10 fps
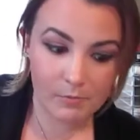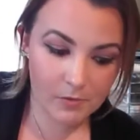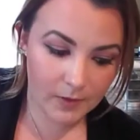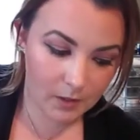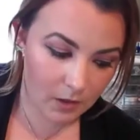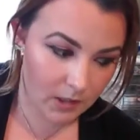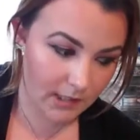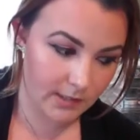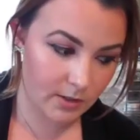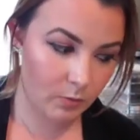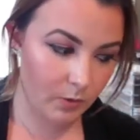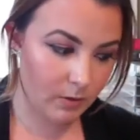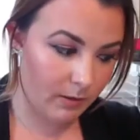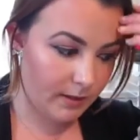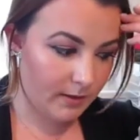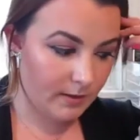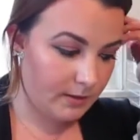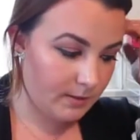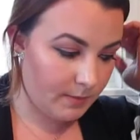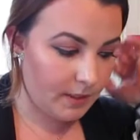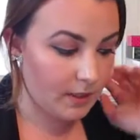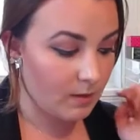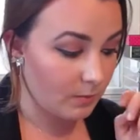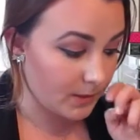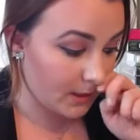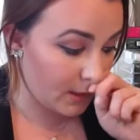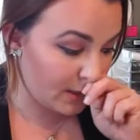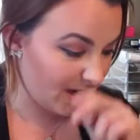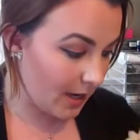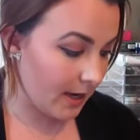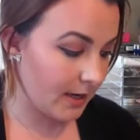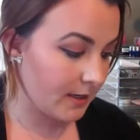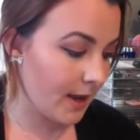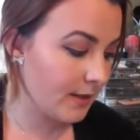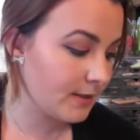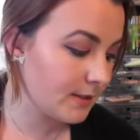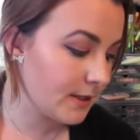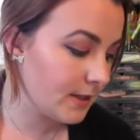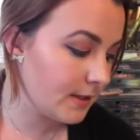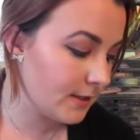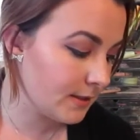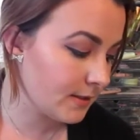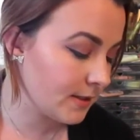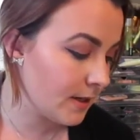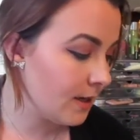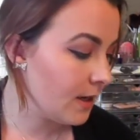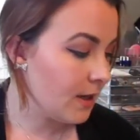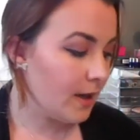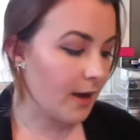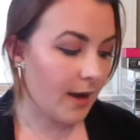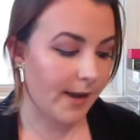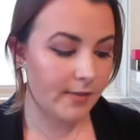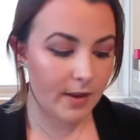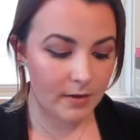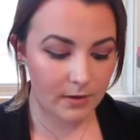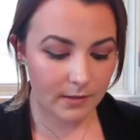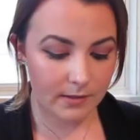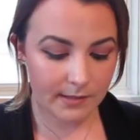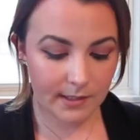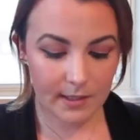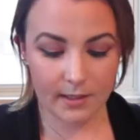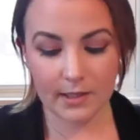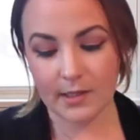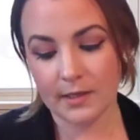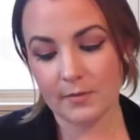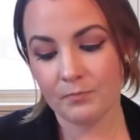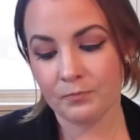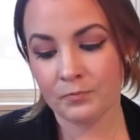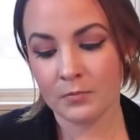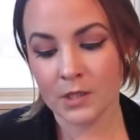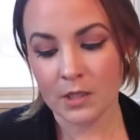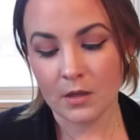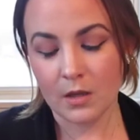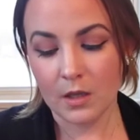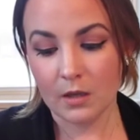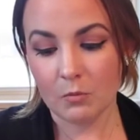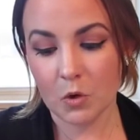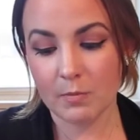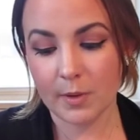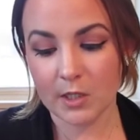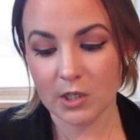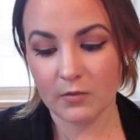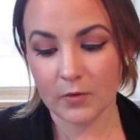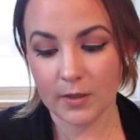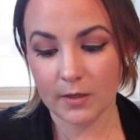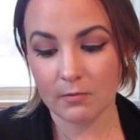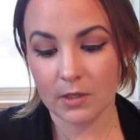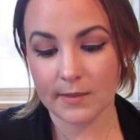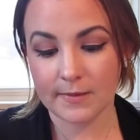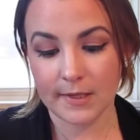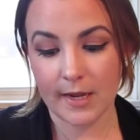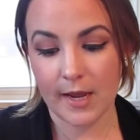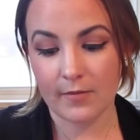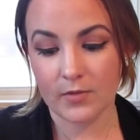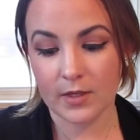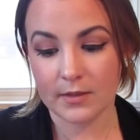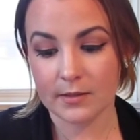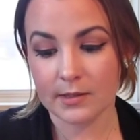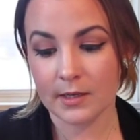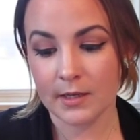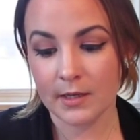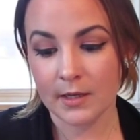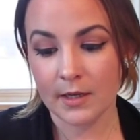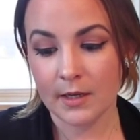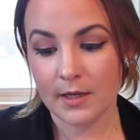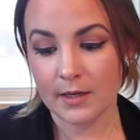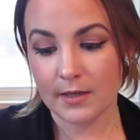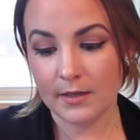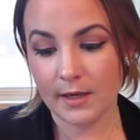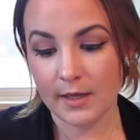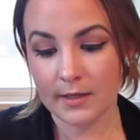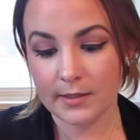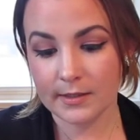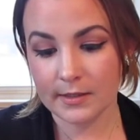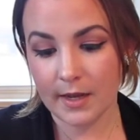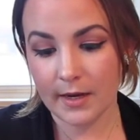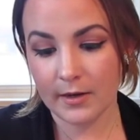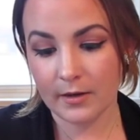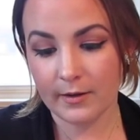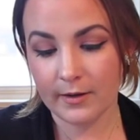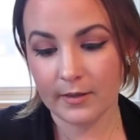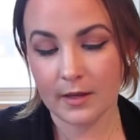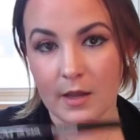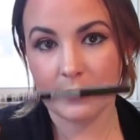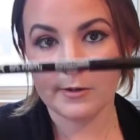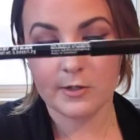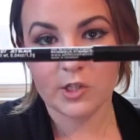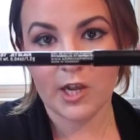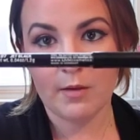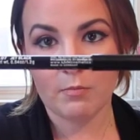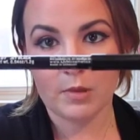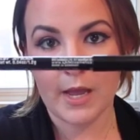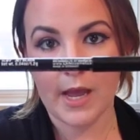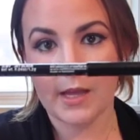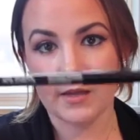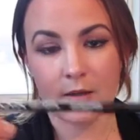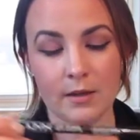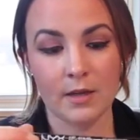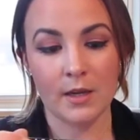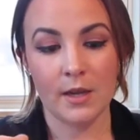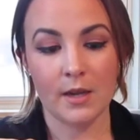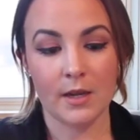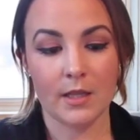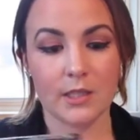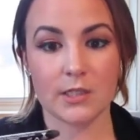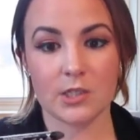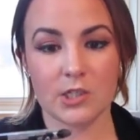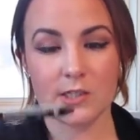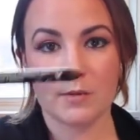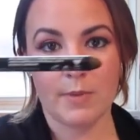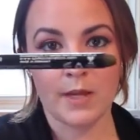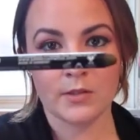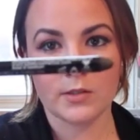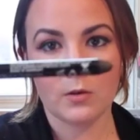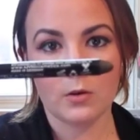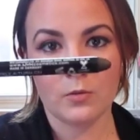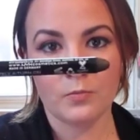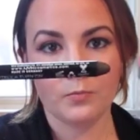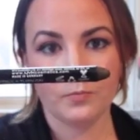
moving on super quickly because my camera's gonna die. Next is eyeliners, and the more budget-friendly ones, I have this NYX liner in the color Jet Black, and this is just a pencil.